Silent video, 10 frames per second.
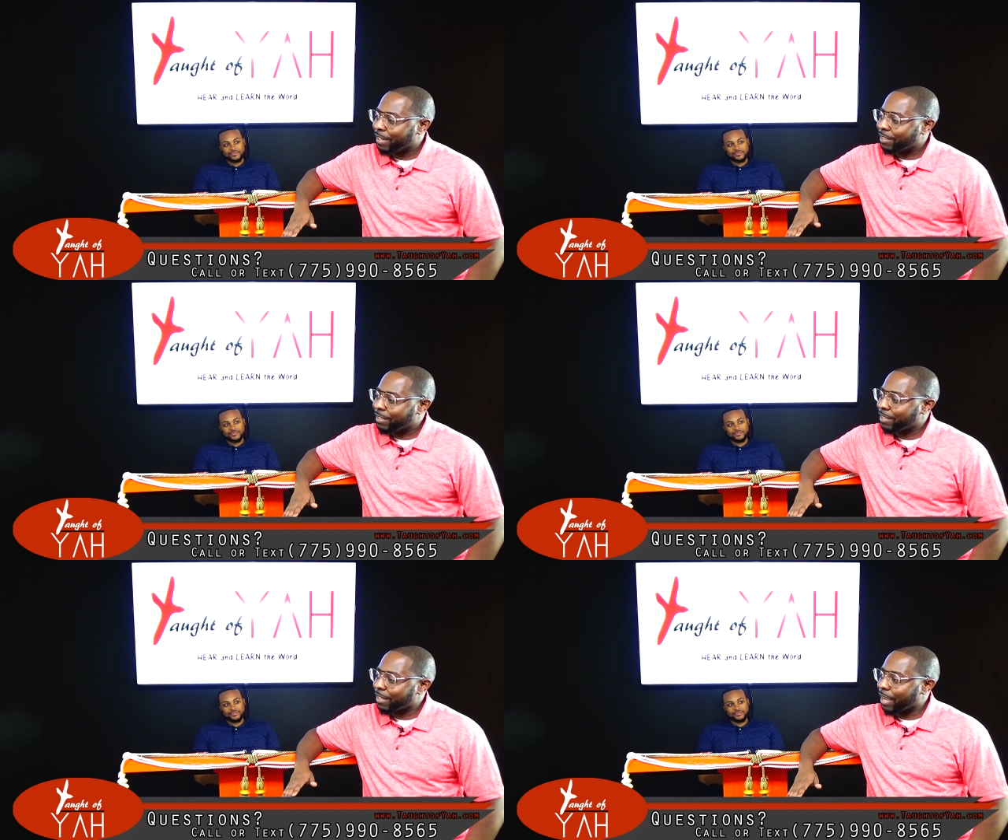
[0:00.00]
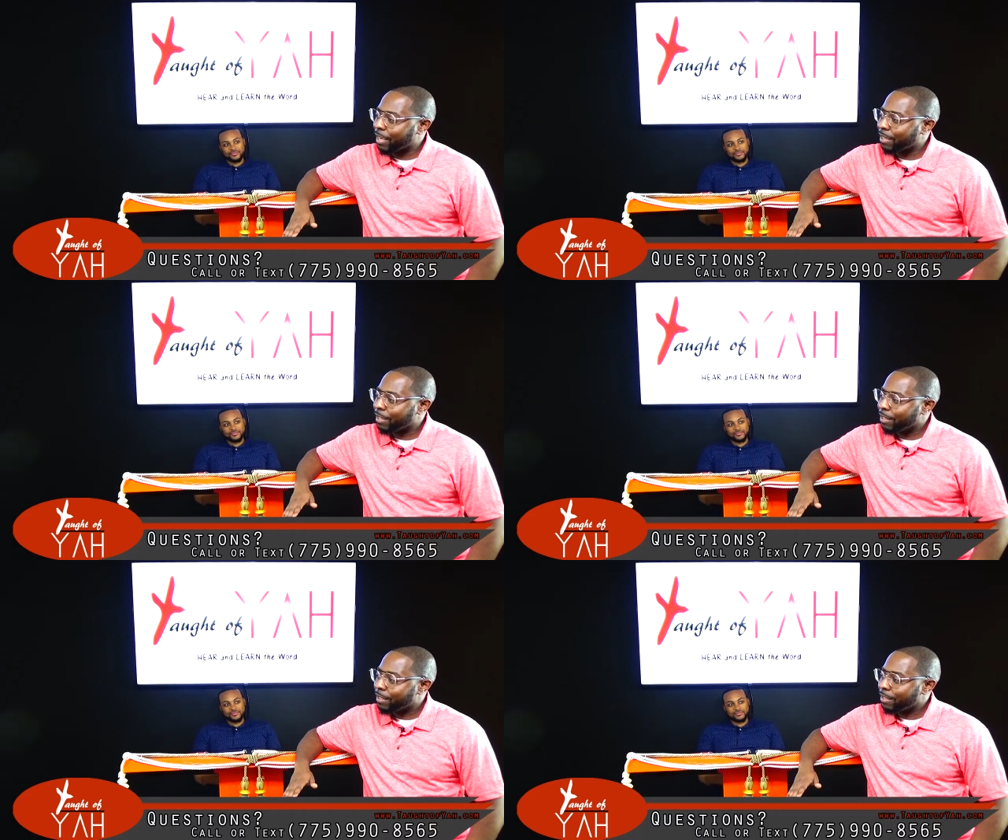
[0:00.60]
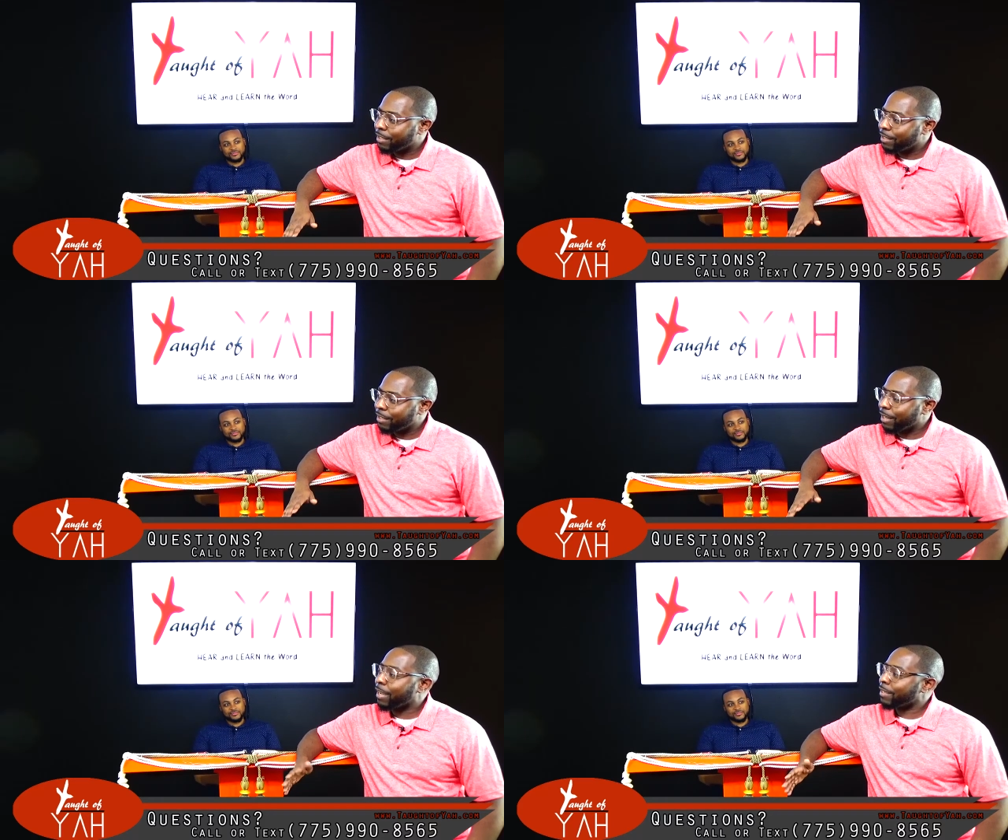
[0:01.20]
Then he's like,
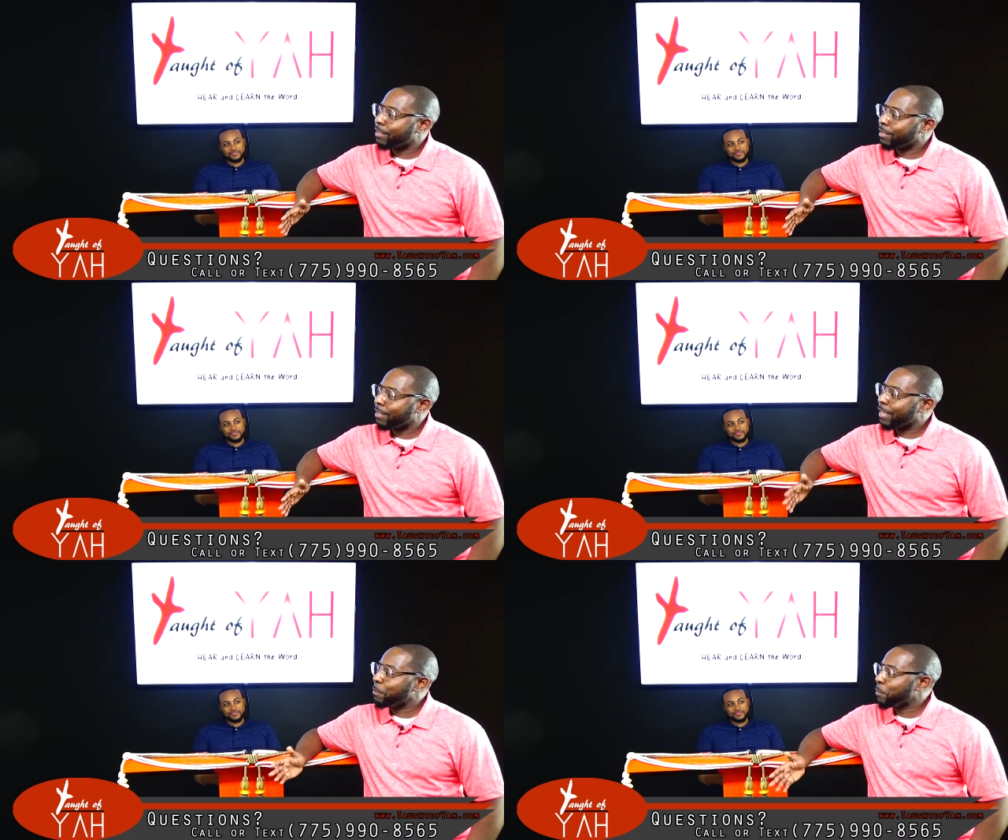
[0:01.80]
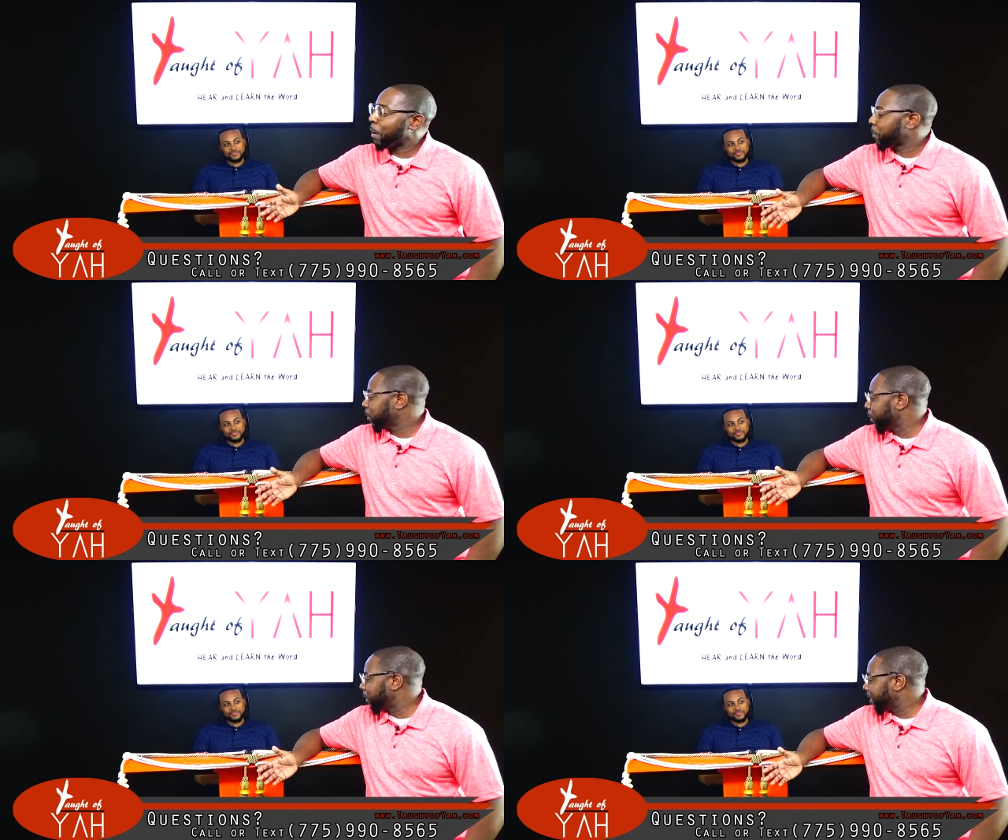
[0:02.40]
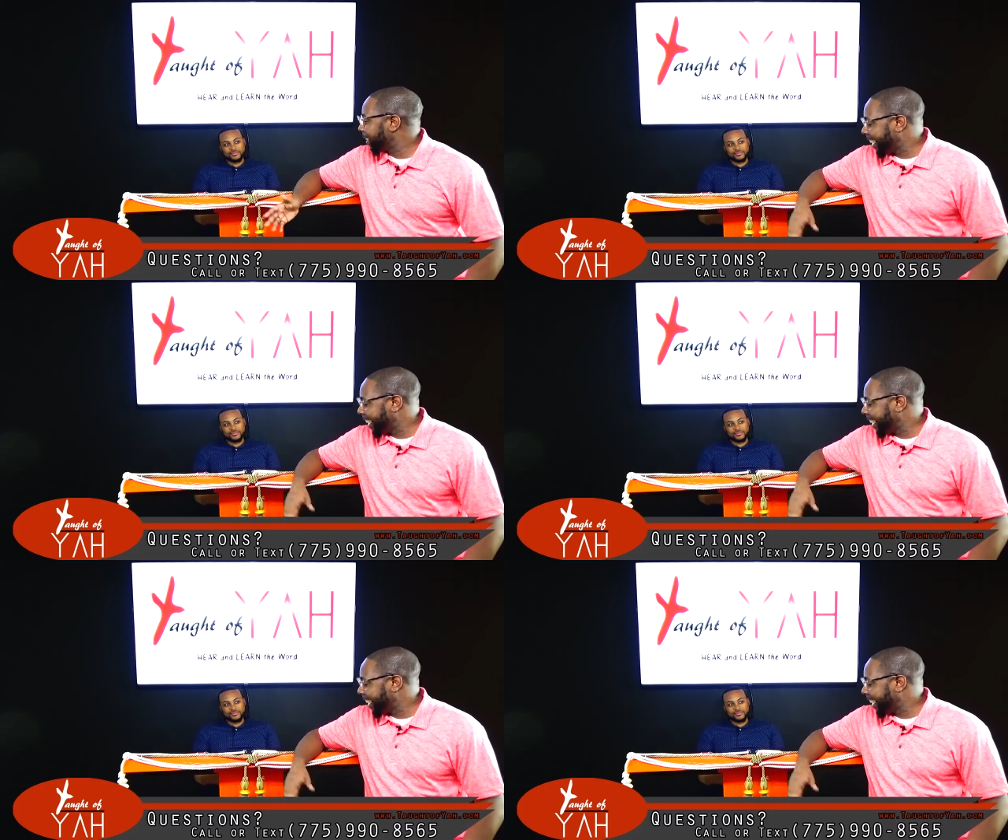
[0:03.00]
like eat pepperoni.